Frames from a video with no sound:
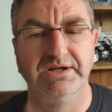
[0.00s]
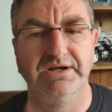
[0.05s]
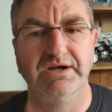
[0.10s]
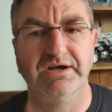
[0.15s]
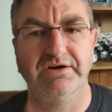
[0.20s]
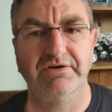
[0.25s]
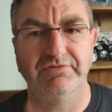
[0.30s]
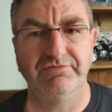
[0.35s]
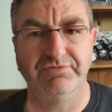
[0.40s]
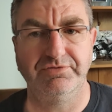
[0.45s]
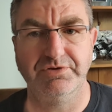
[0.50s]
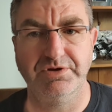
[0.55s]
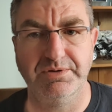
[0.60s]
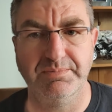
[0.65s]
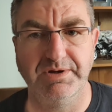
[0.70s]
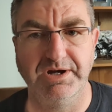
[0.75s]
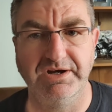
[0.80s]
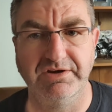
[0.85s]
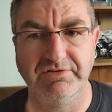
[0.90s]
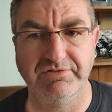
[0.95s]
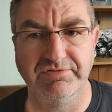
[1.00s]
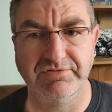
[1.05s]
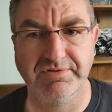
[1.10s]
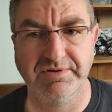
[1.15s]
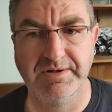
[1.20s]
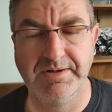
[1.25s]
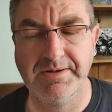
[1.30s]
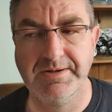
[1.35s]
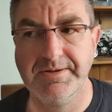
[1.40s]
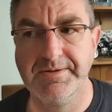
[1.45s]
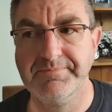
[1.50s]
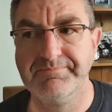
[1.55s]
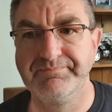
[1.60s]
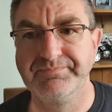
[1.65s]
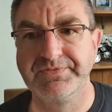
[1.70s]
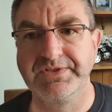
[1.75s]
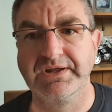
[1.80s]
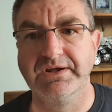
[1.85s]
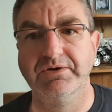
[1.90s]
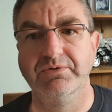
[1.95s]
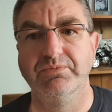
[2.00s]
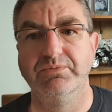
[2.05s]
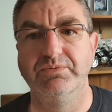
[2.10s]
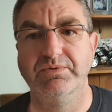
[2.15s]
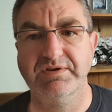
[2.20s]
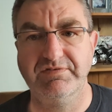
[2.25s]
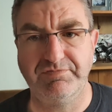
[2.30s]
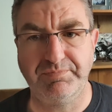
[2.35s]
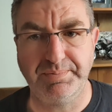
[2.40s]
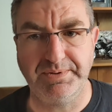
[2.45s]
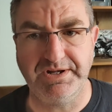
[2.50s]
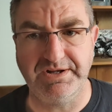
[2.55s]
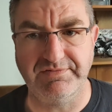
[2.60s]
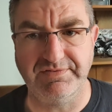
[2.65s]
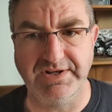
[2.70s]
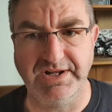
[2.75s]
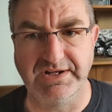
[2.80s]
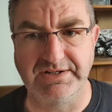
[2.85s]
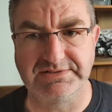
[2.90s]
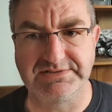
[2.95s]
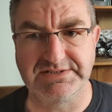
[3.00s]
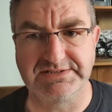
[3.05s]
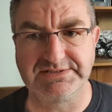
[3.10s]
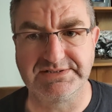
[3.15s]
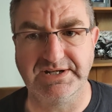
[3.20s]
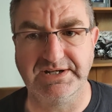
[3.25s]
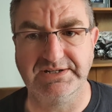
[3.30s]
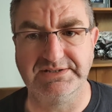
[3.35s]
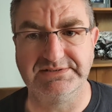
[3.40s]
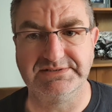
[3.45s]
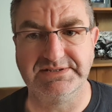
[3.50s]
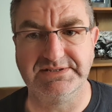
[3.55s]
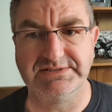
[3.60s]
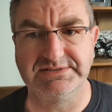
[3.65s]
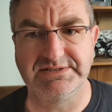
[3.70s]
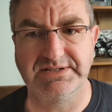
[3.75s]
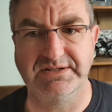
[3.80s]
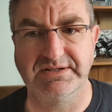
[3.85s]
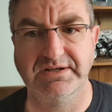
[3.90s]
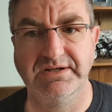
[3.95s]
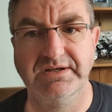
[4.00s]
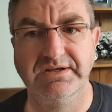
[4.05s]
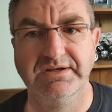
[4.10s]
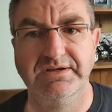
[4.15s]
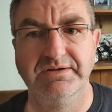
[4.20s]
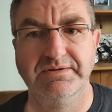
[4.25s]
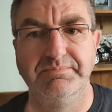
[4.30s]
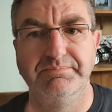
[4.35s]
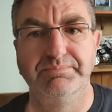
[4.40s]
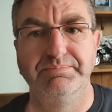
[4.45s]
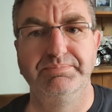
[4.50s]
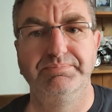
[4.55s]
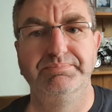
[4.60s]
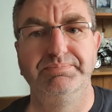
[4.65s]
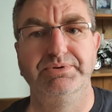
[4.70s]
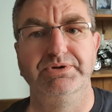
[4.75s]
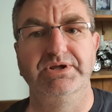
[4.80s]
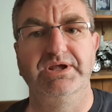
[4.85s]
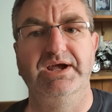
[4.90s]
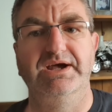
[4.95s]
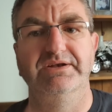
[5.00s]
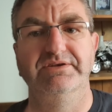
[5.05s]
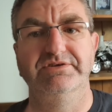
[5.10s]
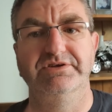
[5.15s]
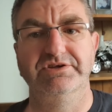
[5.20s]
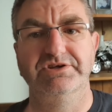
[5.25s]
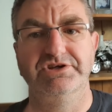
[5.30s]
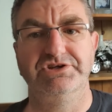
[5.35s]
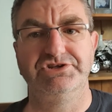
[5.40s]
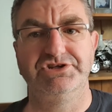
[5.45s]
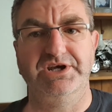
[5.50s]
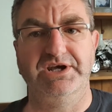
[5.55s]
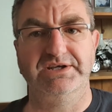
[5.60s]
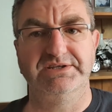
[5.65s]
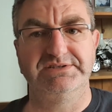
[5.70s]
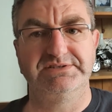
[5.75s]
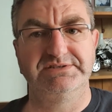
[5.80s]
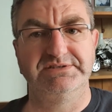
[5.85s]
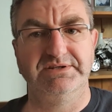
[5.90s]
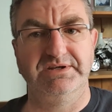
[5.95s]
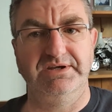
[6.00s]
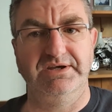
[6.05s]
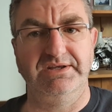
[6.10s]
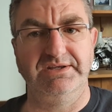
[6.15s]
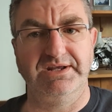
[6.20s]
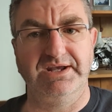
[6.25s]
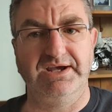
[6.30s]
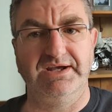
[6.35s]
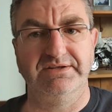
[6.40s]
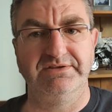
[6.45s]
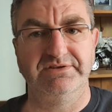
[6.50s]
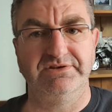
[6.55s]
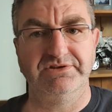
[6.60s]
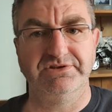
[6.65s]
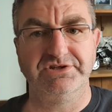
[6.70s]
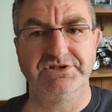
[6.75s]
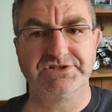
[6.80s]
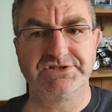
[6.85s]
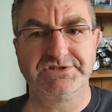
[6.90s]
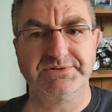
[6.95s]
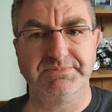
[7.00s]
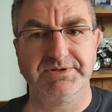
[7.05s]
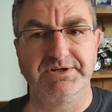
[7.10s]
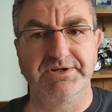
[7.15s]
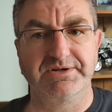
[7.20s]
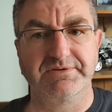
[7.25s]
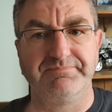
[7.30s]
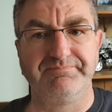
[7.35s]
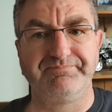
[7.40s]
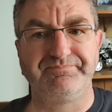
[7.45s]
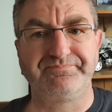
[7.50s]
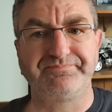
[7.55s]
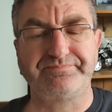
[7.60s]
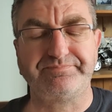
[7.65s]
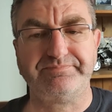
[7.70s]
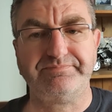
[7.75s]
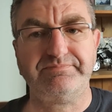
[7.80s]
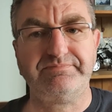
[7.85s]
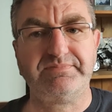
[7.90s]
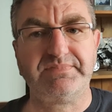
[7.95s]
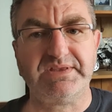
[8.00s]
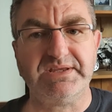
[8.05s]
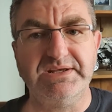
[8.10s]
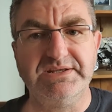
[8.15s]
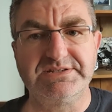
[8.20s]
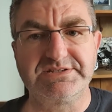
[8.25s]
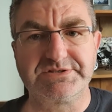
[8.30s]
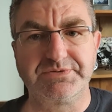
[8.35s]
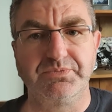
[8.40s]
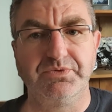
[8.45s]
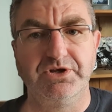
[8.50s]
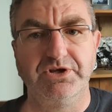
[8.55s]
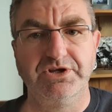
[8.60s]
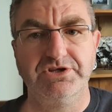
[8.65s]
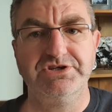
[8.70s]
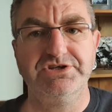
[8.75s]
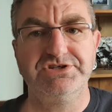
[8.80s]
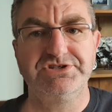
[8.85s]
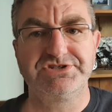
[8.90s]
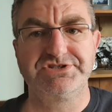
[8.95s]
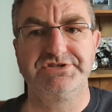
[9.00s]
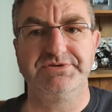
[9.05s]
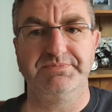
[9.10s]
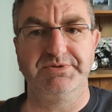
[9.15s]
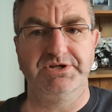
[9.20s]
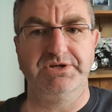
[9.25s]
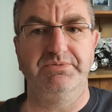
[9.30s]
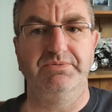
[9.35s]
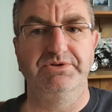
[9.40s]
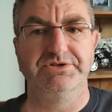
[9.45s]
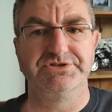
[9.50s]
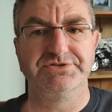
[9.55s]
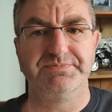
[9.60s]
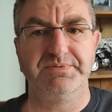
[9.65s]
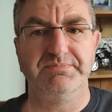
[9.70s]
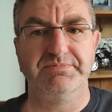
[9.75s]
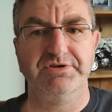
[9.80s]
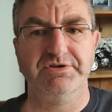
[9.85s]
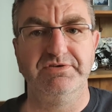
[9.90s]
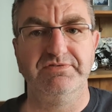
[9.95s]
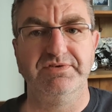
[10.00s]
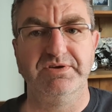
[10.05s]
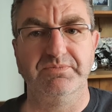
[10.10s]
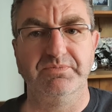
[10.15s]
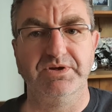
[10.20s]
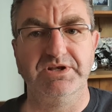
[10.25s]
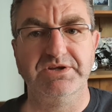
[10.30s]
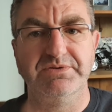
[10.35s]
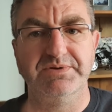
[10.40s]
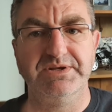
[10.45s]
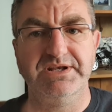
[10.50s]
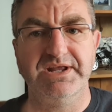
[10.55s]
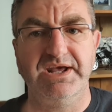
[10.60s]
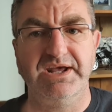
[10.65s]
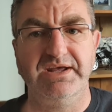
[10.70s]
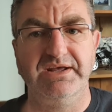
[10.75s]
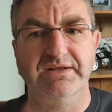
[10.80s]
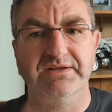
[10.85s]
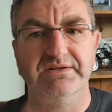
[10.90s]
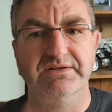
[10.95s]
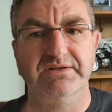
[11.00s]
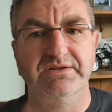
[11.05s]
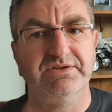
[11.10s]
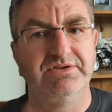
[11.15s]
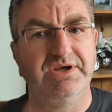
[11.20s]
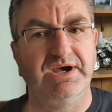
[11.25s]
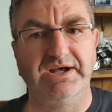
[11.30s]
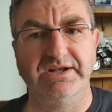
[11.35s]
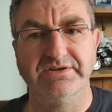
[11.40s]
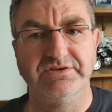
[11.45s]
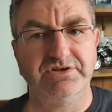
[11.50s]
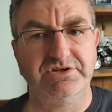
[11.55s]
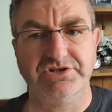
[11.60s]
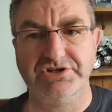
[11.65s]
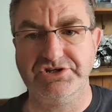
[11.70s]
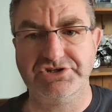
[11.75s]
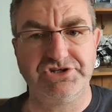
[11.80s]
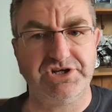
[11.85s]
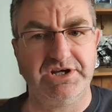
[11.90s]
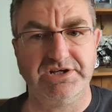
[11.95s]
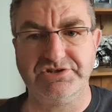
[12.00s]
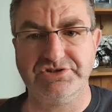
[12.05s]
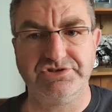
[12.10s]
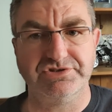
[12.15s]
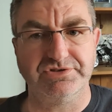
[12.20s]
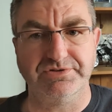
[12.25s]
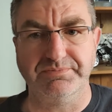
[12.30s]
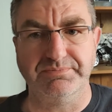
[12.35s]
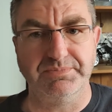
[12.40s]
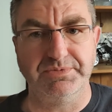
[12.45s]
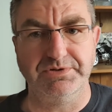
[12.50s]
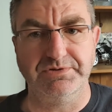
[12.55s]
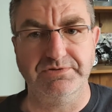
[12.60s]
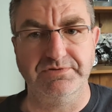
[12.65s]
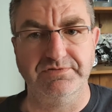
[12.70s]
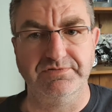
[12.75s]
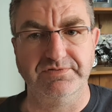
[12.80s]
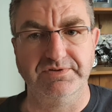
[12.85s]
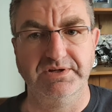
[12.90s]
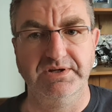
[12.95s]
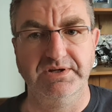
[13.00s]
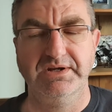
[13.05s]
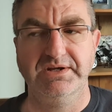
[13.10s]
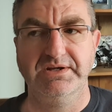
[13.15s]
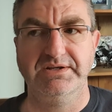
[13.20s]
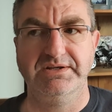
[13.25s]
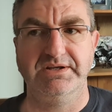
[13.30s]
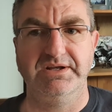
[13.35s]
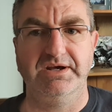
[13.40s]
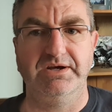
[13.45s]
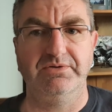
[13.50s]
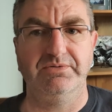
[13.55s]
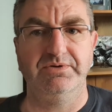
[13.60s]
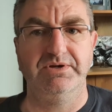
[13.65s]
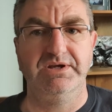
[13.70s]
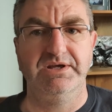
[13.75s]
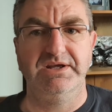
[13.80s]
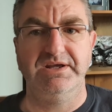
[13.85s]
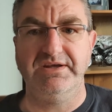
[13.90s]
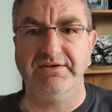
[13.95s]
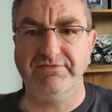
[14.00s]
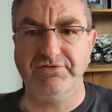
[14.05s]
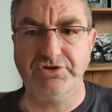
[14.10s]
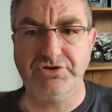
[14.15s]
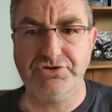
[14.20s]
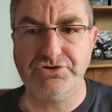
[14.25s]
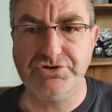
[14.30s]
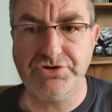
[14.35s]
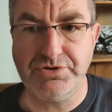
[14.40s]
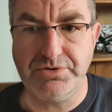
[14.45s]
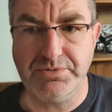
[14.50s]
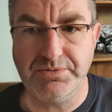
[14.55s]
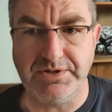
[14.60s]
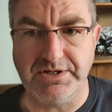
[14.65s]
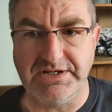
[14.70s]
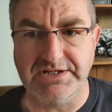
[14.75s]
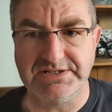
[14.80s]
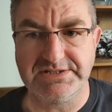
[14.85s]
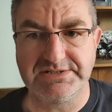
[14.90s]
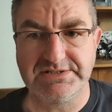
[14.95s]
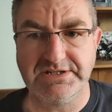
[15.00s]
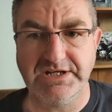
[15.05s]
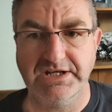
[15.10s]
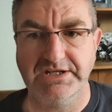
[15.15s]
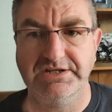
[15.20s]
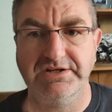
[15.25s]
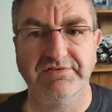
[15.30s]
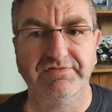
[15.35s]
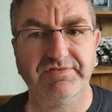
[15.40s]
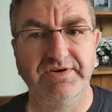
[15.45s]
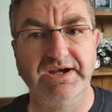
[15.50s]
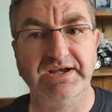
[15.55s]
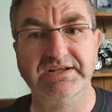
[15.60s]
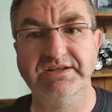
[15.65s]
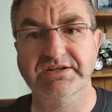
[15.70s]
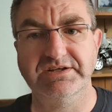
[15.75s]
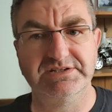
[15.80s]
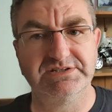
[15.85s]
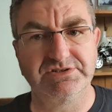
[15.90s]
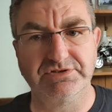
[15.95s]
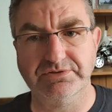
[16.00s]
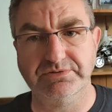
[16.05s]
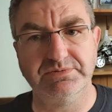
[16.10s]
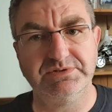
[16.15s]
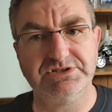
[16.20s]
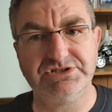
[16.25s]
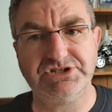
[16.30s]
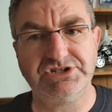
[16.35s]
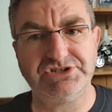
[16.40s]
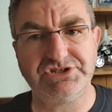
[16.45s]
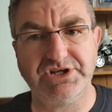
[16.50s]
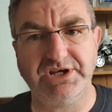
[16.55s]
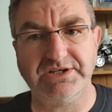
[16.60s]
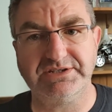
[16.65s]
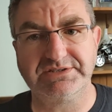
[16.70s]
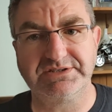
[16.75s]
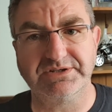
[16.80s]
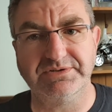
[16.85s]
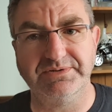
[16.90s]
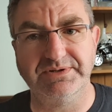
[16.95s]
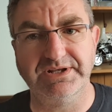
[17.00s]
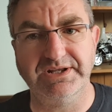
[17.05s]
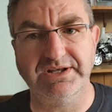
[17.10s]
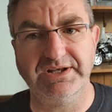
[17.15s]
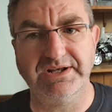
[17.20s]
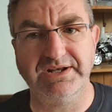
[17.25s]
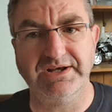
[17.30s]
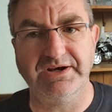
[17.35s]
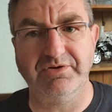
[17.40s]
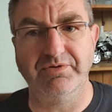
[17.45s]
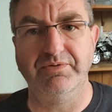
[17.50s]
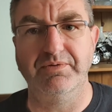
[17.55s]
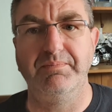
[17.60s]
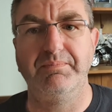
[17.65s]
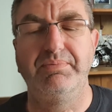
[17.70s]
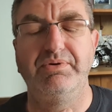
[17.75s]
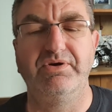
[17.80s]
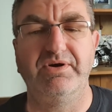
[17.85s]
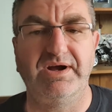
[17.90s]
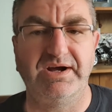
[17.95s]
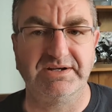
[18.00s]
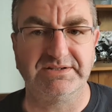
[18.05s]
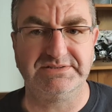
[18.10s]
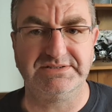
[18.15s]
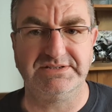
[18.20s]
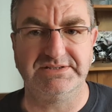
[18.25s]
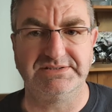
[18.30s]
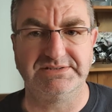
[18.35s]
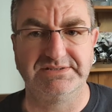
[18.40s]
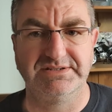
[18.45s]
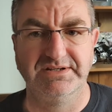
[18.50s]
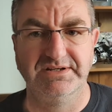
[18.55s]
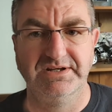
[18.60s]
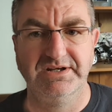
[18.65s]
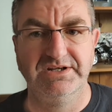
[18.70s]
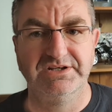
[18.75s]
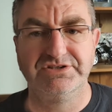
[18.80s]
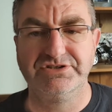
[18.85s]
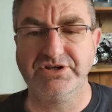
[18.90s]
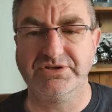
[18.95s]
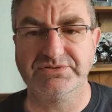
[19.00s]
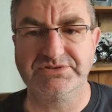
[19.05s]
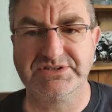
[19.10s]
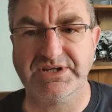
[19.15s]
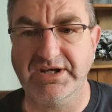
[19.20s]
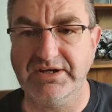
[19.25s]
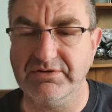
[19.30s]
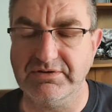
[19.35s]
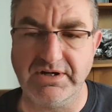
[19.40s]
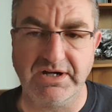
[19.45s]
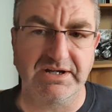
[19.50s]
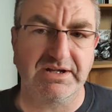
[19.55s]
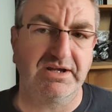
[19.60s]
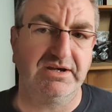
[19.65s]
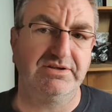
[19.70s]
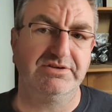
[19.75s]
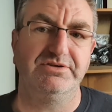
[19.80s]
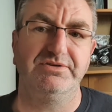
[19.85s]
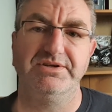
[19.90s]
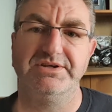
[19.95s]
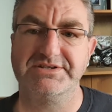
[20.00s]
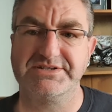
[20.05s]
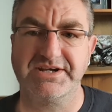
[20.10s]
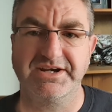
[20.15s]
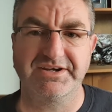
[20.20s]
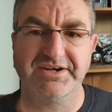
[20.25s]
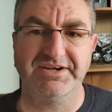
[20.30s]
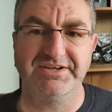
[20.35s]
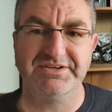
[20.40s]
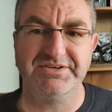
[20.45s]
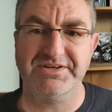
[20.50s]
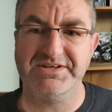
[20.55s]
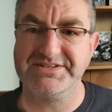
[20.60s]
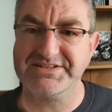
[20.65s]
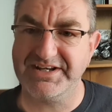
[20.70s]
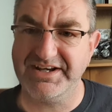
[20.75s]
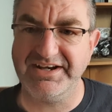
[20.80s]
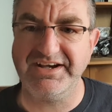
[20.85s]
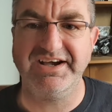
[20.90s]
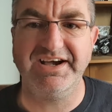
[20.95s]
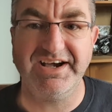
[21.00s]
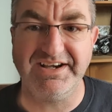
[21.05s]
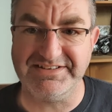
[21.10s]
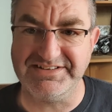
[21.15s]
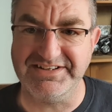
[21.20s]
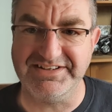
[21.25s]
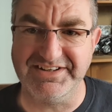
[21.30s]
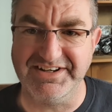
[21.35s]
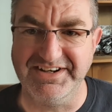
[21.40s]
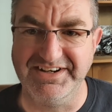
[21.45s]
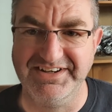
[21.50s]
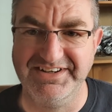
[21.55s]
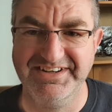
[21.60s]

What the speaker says: out through your mouth. With breathing exercises, put your hand on your chest and your hand on your stomach. It's the one on your stomach you want to be moving. When you inhale, the hand on your chest shouldn't move. Now, if you do this and you find that it's always your chest going in and out, practice. Don't say, oh, I can't do this, I can't do this. I did that.